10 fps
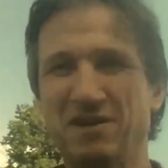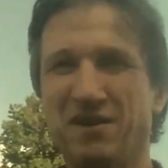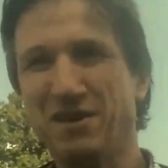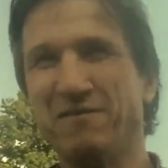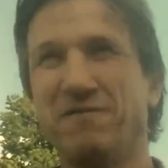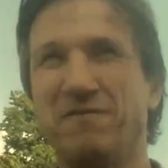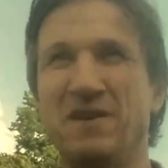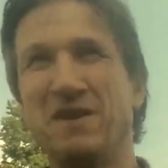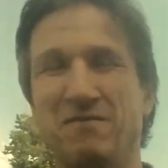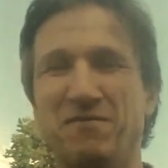that
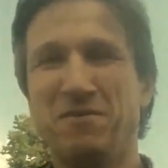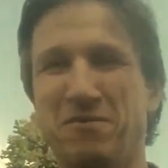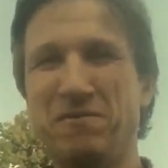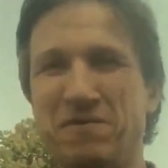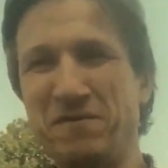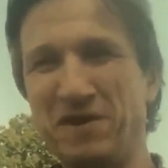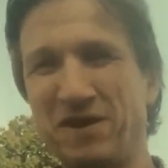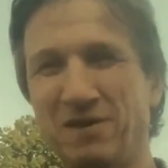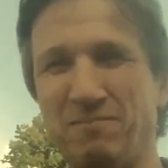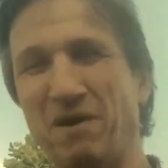for 50
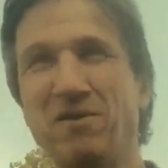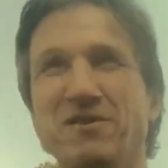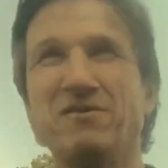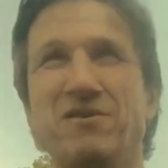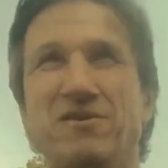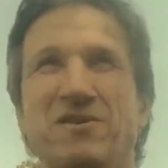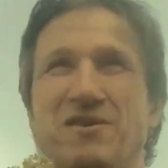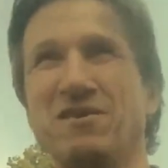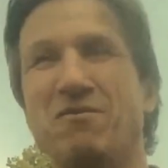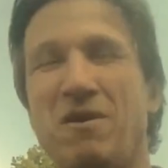years Poland,
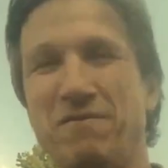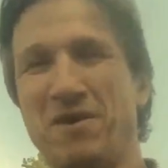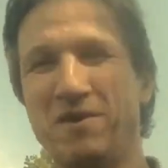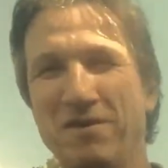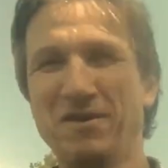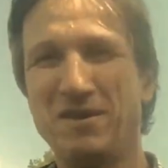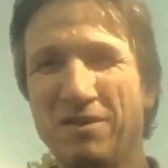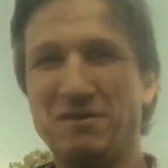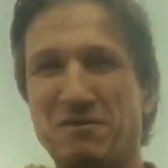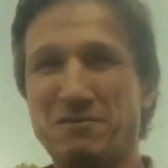rather
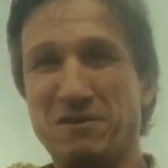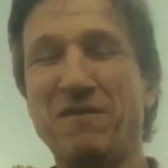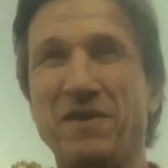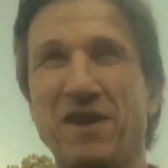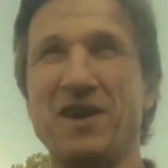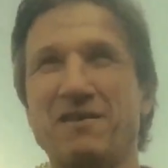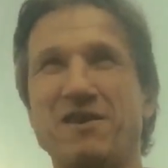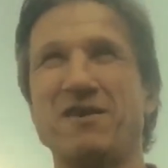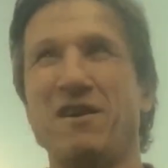something like